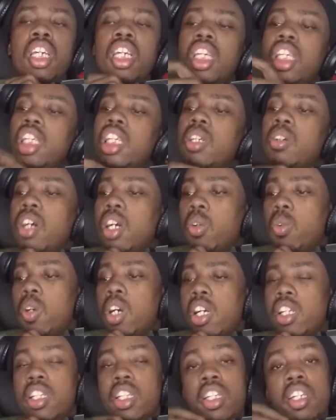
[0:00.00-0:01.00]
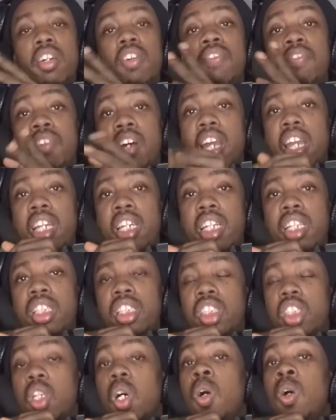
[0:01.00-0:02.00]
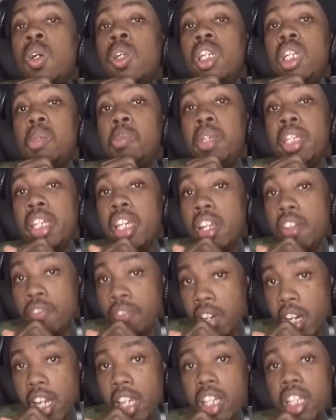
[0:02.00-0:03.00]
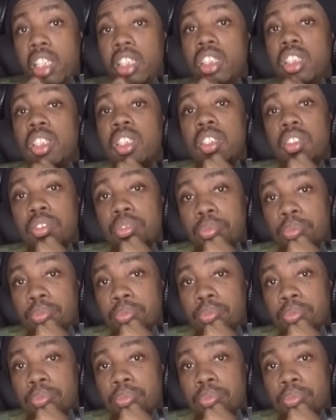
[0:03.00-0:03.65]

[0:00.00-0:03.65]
Here we go on. Violence only beget violence, you know.